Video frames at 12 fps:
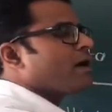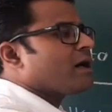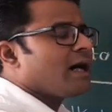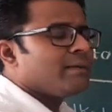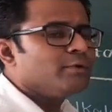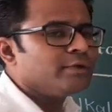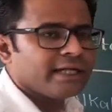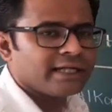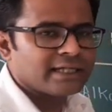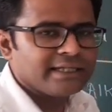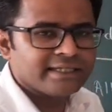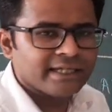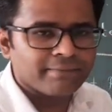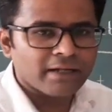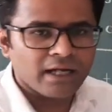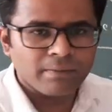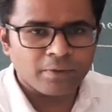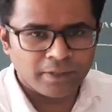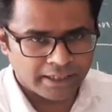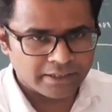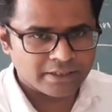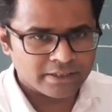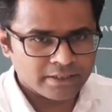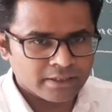a carbonate, lithium carbonate,